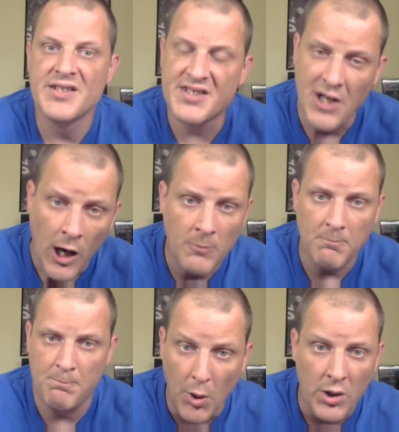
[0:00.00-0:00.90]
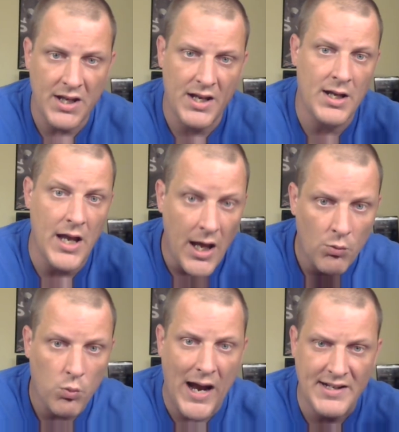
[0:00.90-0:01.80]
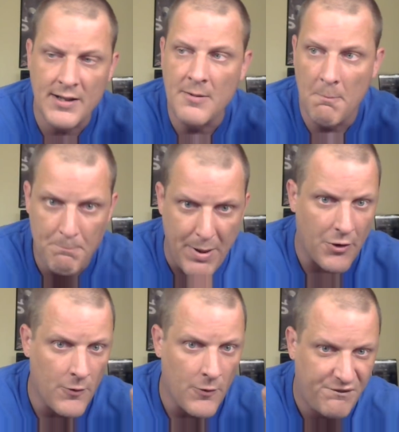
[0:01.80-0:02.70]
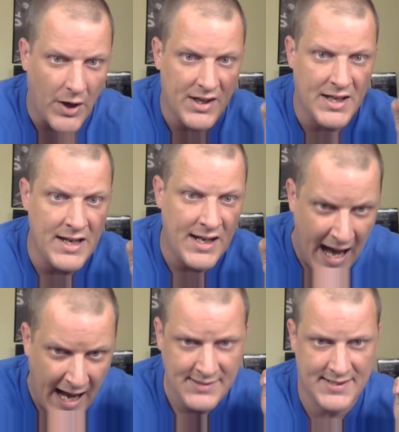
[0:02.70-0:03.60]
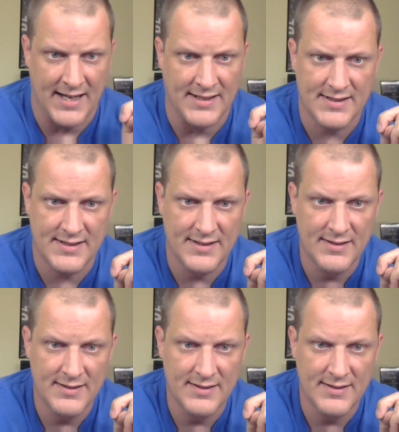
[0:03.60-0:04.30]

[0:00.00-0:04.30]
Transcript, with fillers: start booking and writing better fucking content.